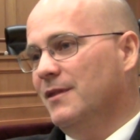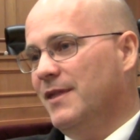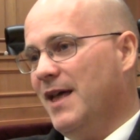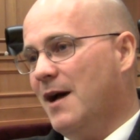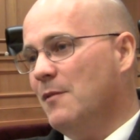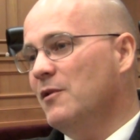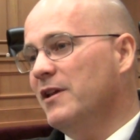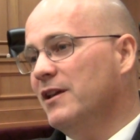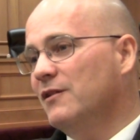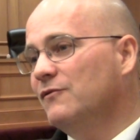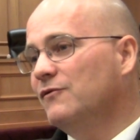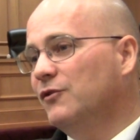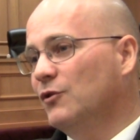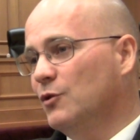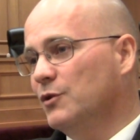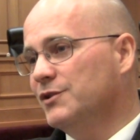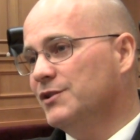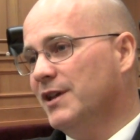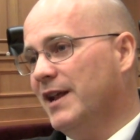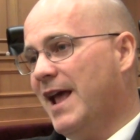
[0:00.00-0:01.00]
that
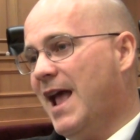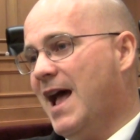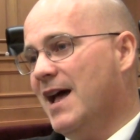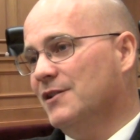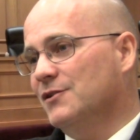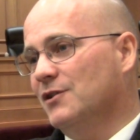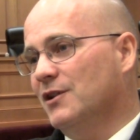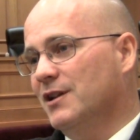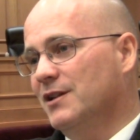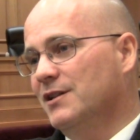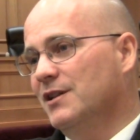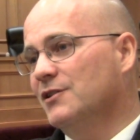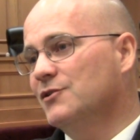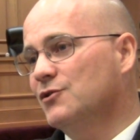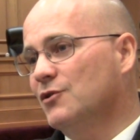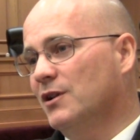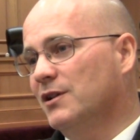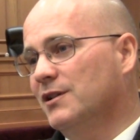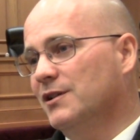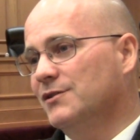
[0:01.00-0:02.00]
influence that it has on a
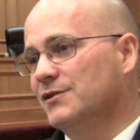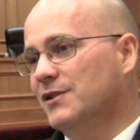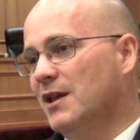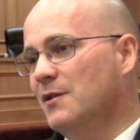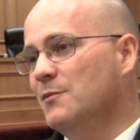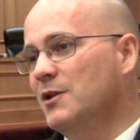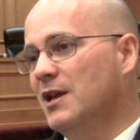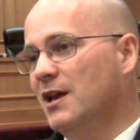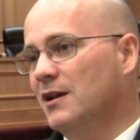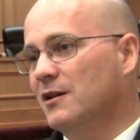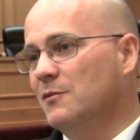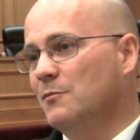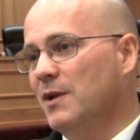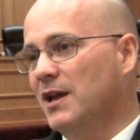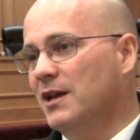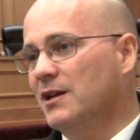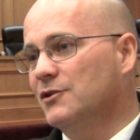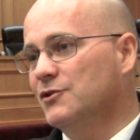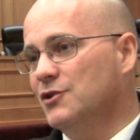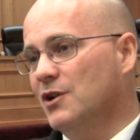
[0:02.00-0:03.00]
district as they begin to
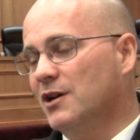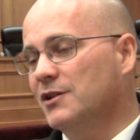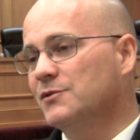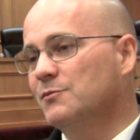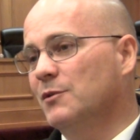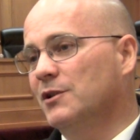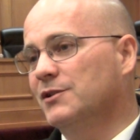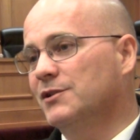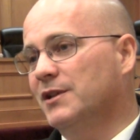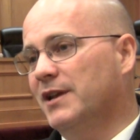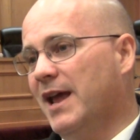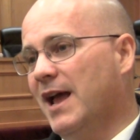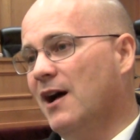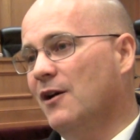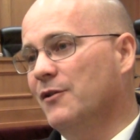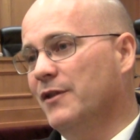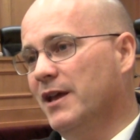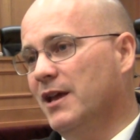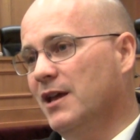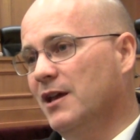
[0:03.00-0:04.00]
make adjustments and
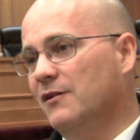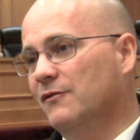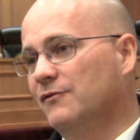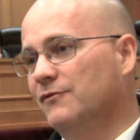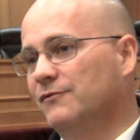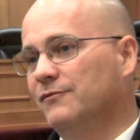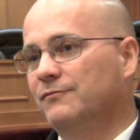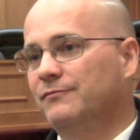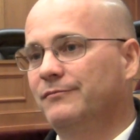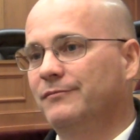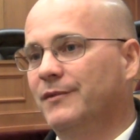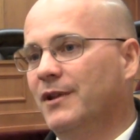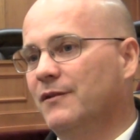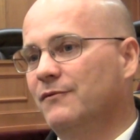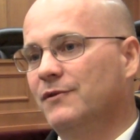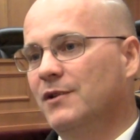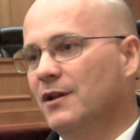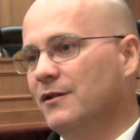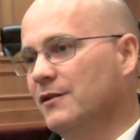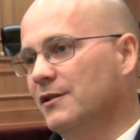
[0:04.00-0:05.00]
how they have
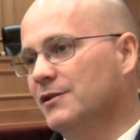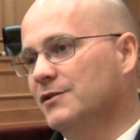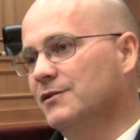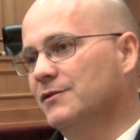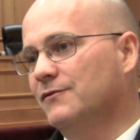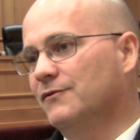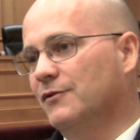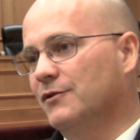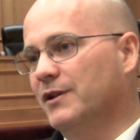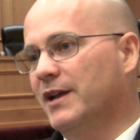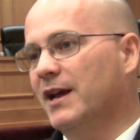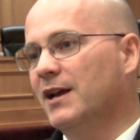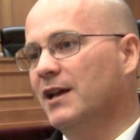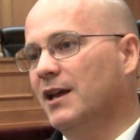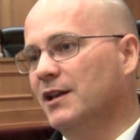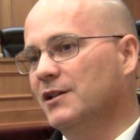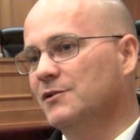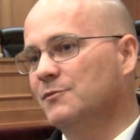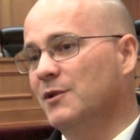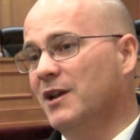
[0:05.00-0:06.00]
they've done this for
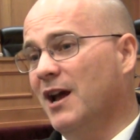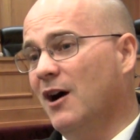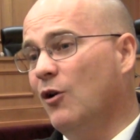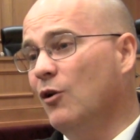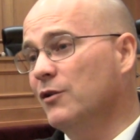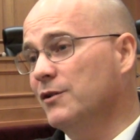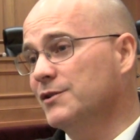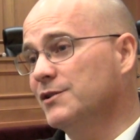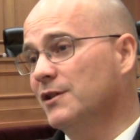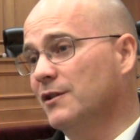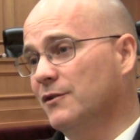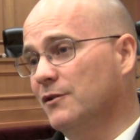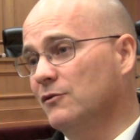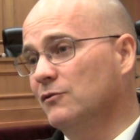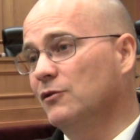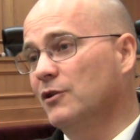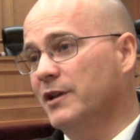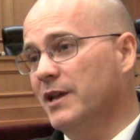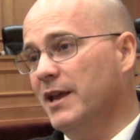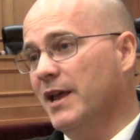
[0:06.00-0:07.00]
decades, but now all of a sudden they're
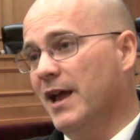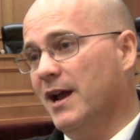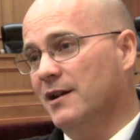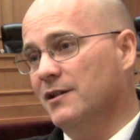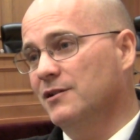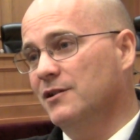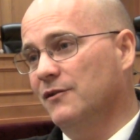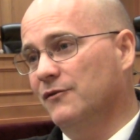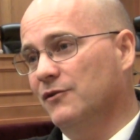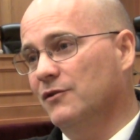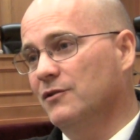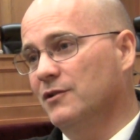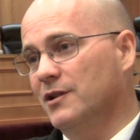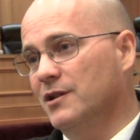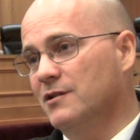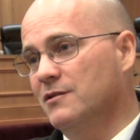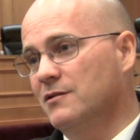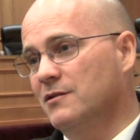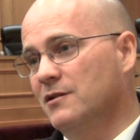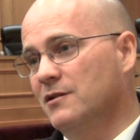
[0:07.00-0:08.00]
looking at it differently.